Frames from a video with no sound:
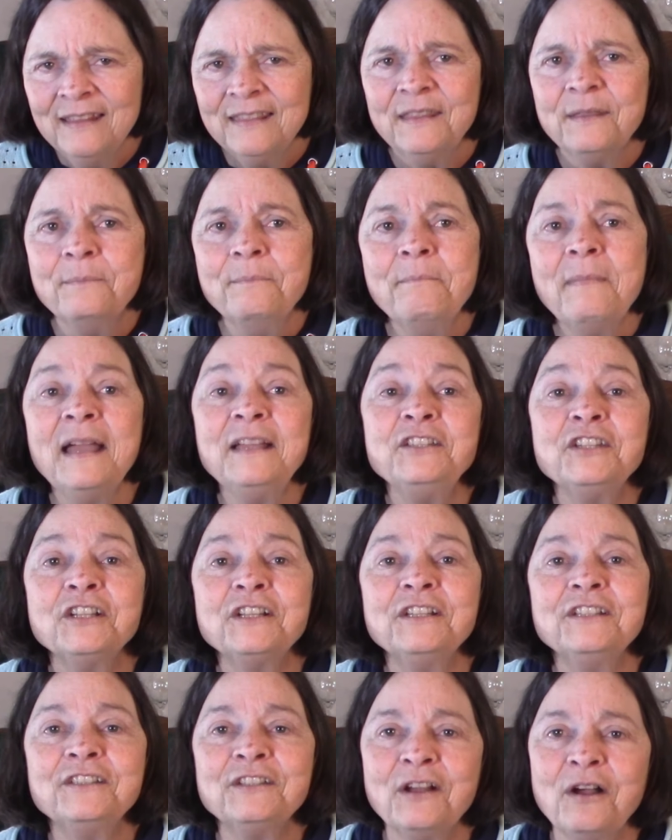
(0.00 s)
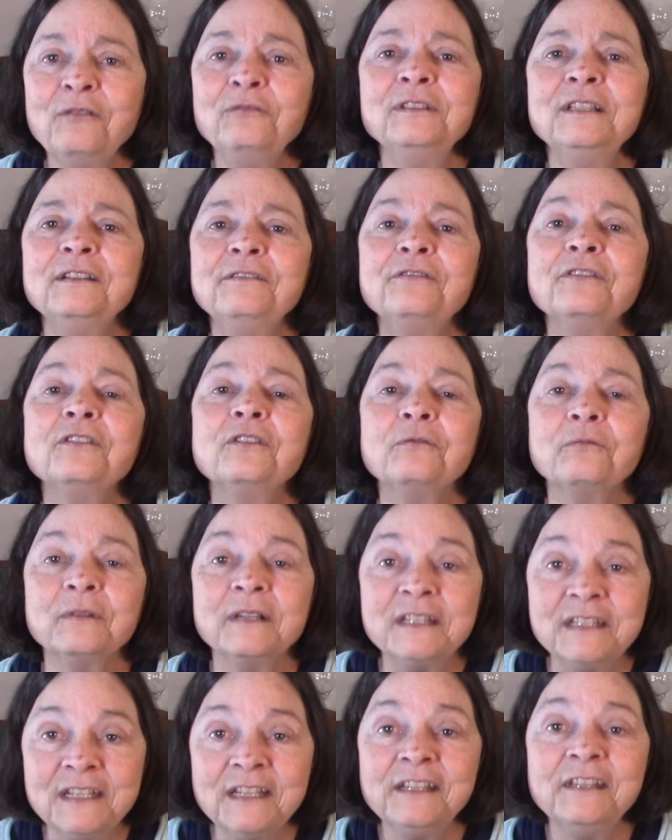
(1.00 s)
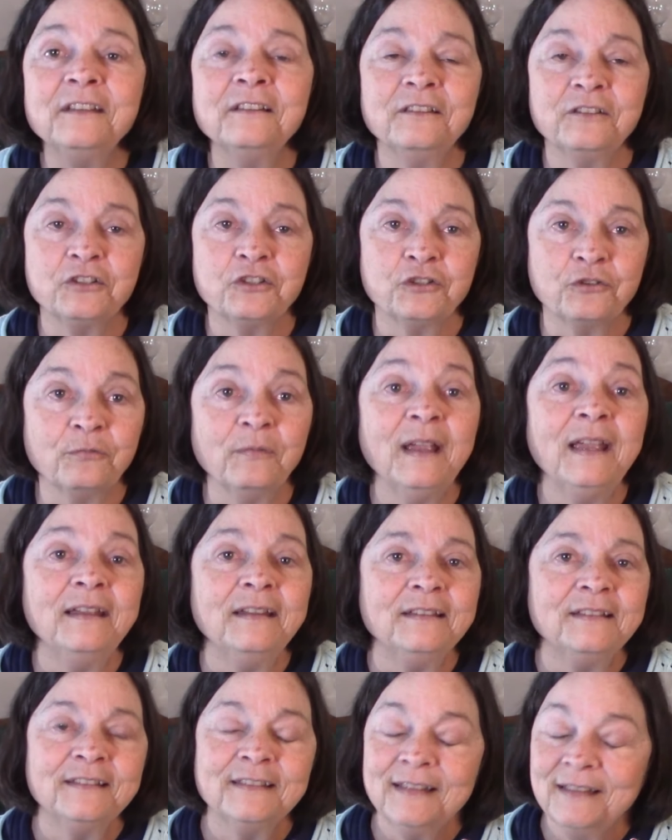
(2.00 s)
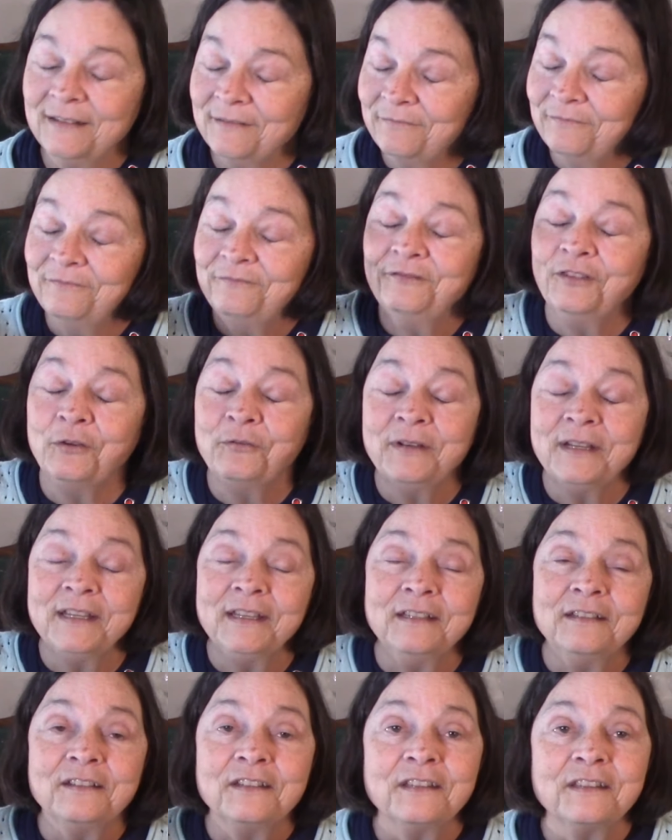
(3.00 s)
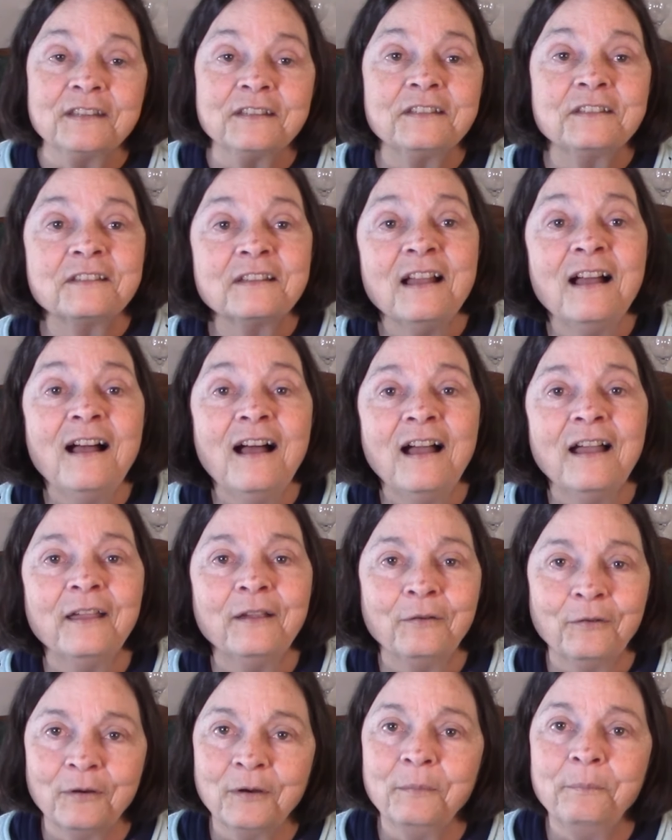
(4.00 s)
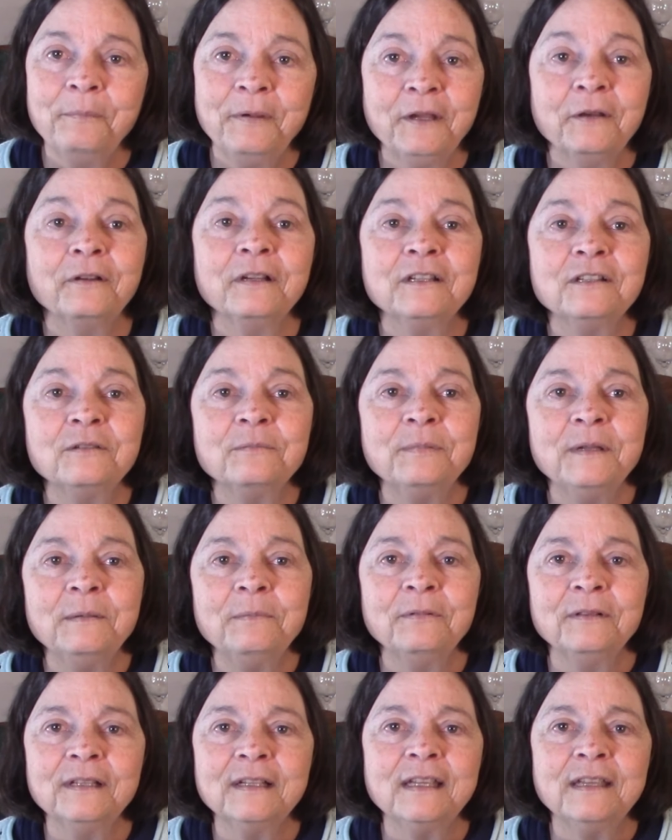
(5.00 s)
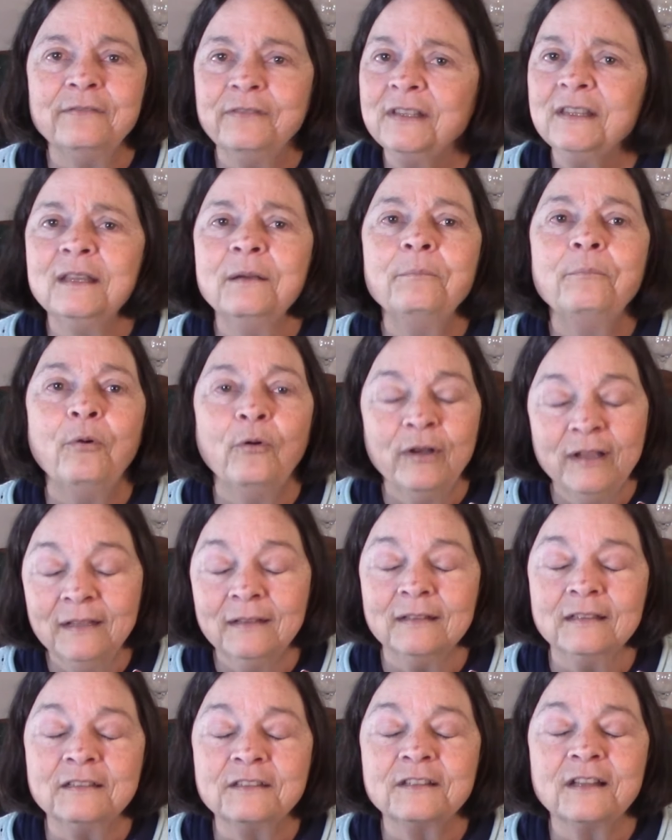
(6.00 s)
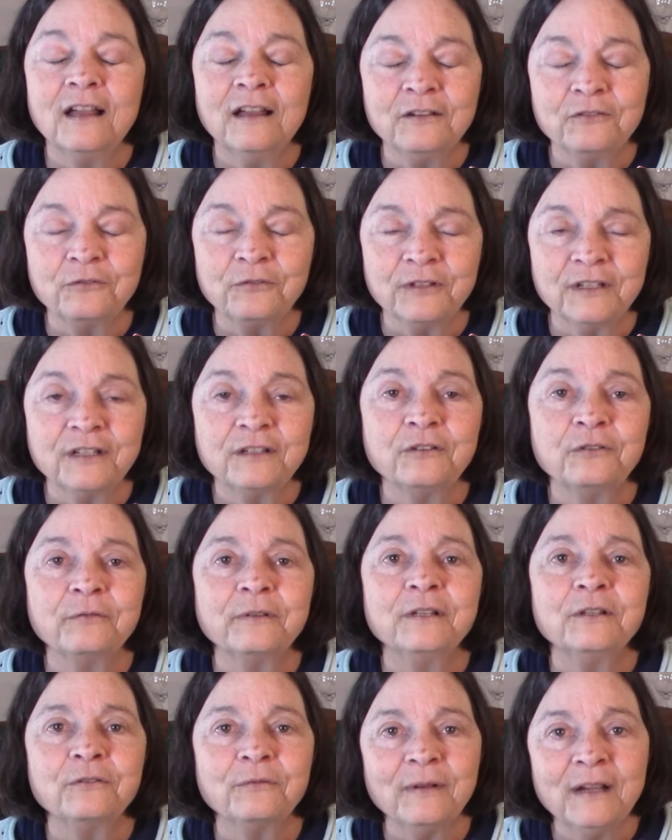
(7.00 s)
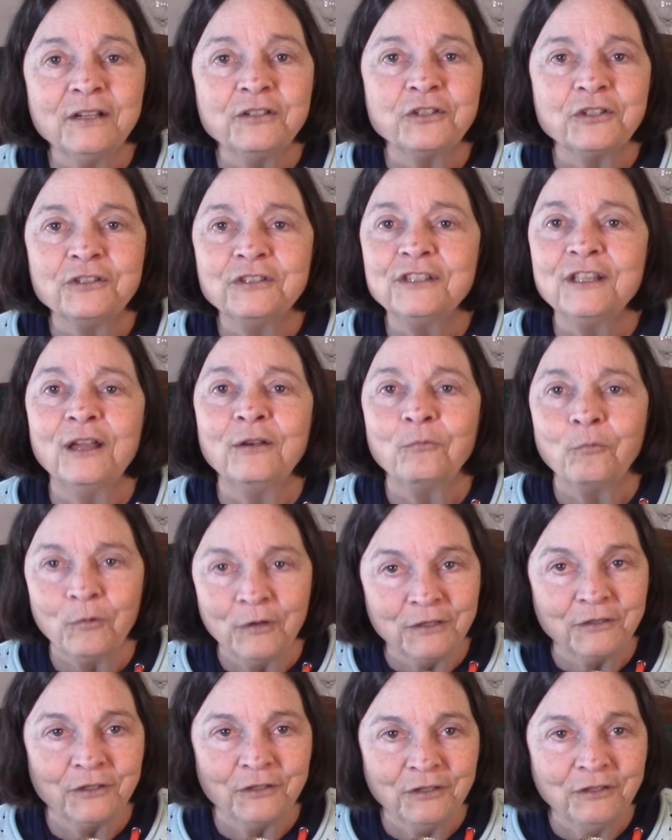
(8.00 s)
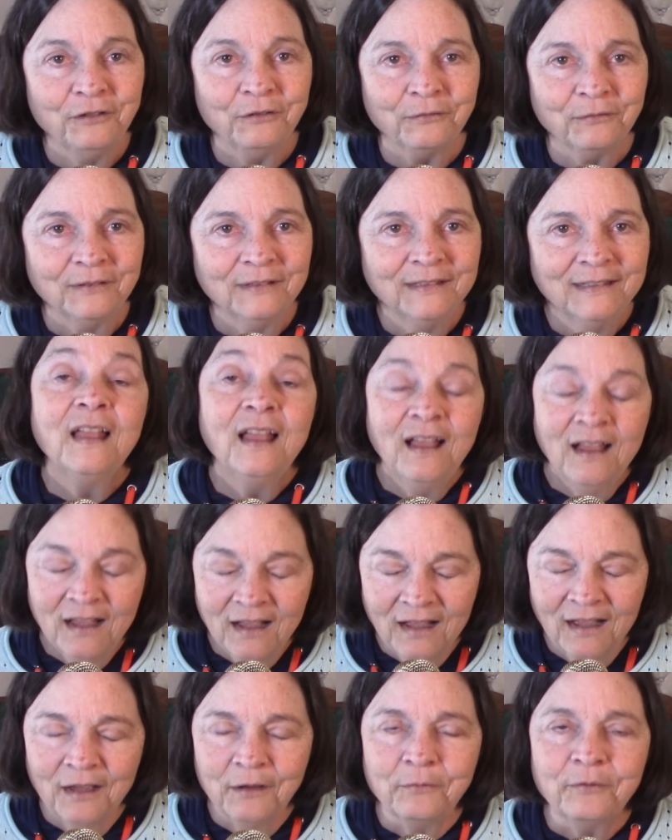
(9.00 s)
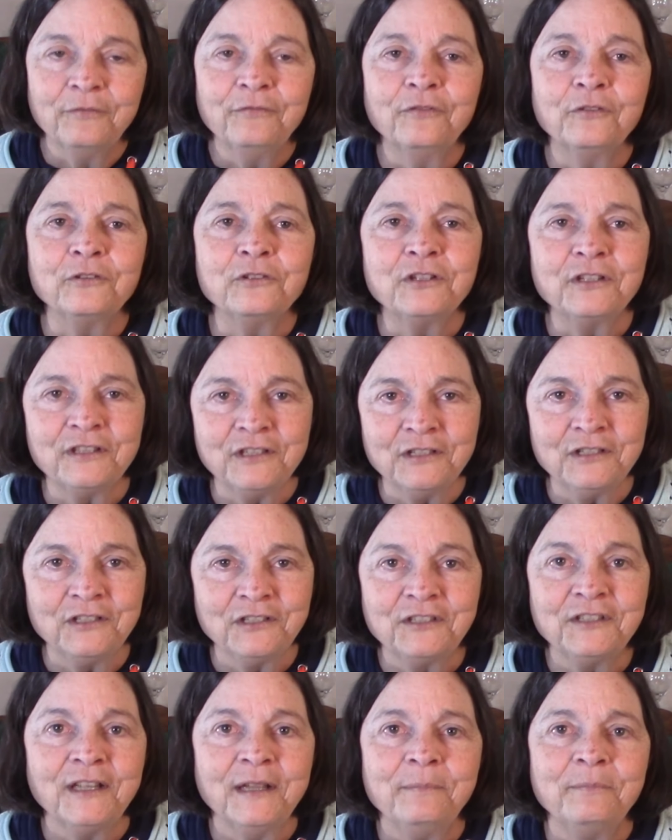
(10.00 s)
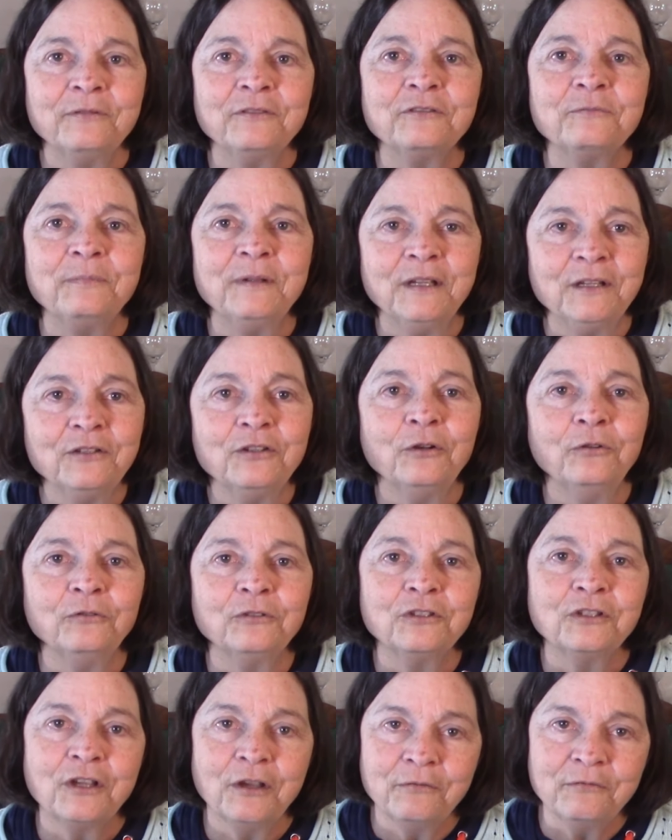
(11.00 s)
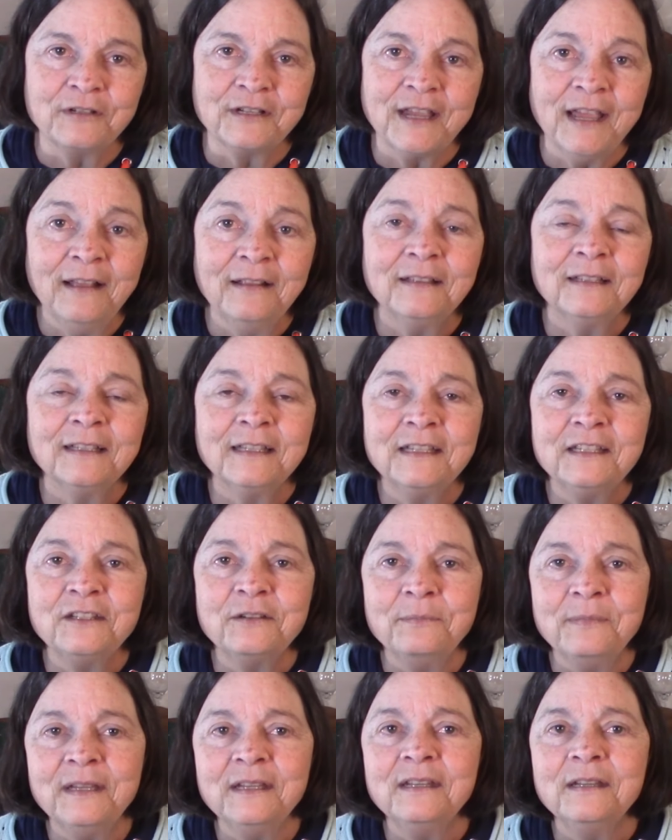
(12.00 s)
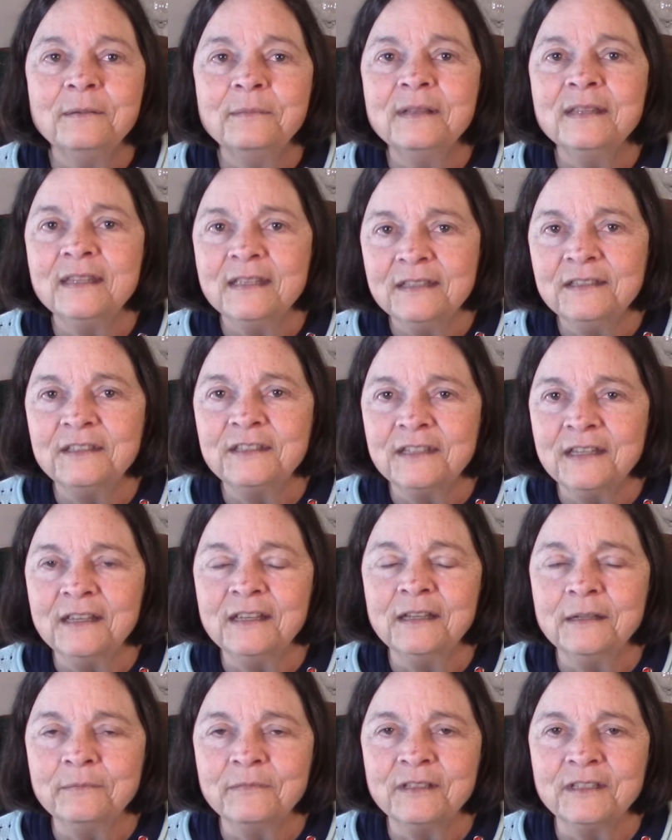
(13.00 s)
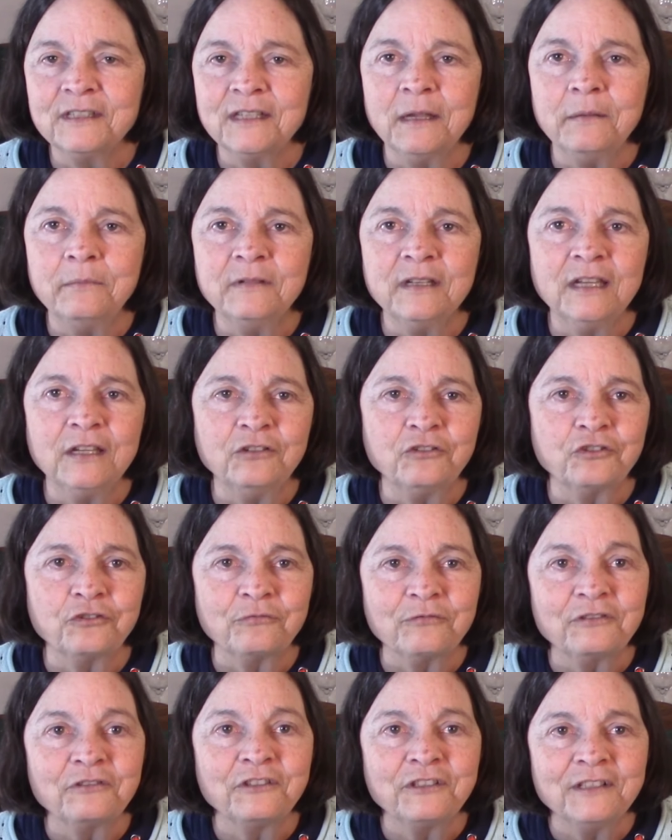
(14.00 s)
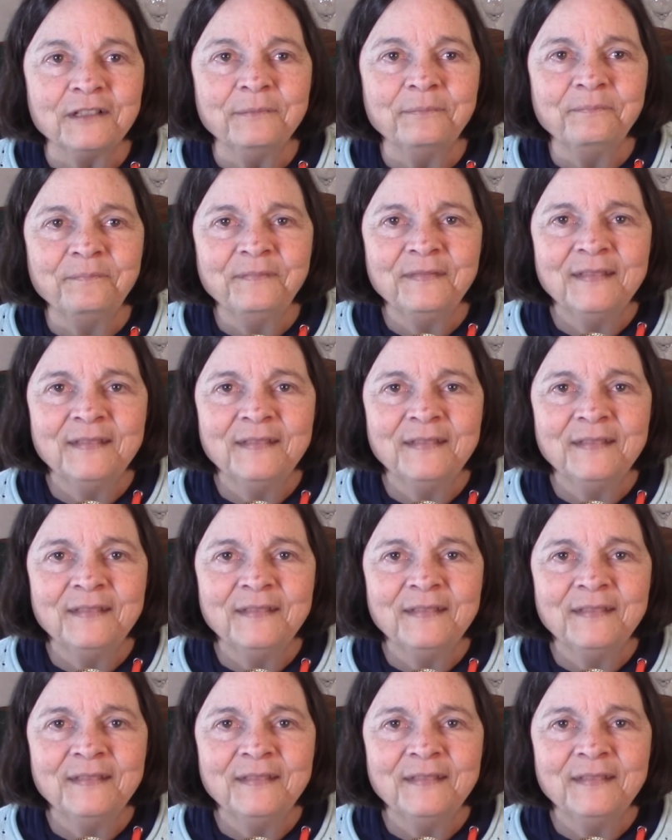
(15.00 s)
The magic is only for the ridiculous charades, like floating into the sky or appearing to people and giving them pointless contradictory directions on what to do. I refer to the disciples being told to go to Galilee to meet him and then seeing him the same day in Jerusalem.